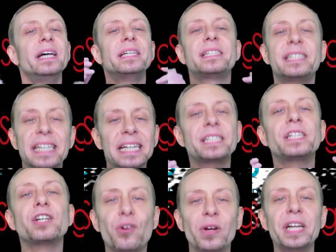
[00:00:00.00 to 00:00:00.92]
6
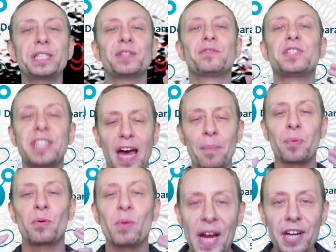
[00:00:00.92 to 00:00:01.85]
degrees of
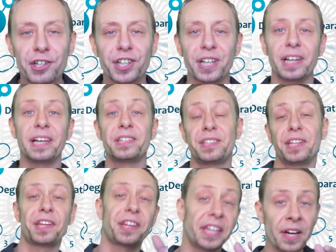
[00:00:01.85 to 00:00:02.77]
separation is
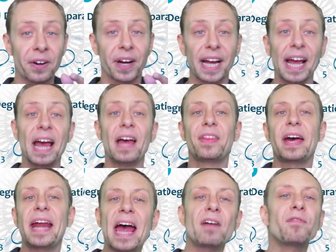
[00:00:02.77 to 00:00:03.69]
the theory
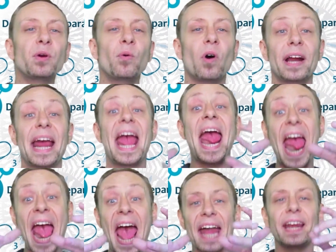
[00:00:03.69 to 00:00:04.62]
that everyone
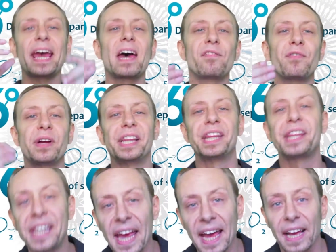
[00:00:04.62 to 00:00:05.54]
and
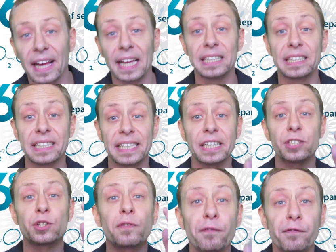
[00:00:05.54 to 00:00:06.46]
everything is
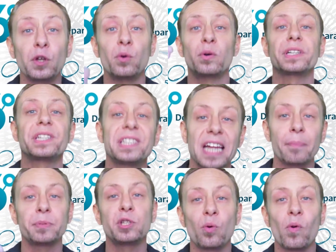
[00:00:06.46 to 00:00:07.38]
6 or fewer
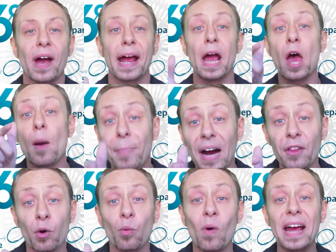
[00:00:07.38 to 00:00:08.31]
steps away by
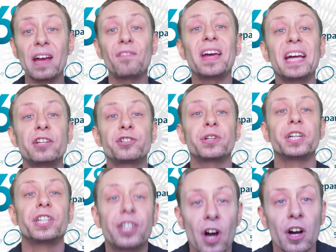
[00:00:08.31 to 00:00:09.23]
the way of
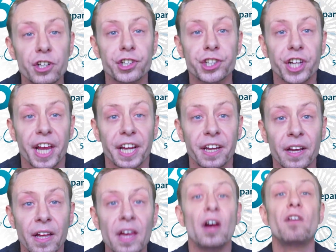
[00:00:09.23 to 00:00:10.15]

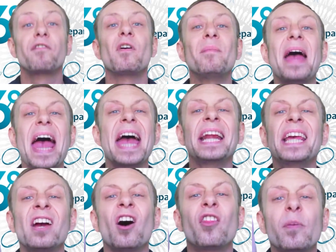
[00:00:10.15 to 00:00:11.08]
introduction from
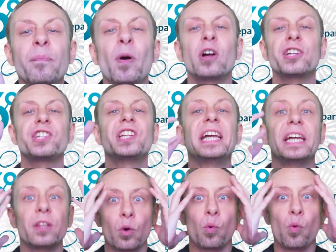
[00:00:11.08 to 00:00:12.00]
any other person
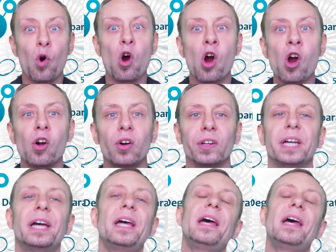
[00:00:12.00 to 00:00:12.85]
in the world.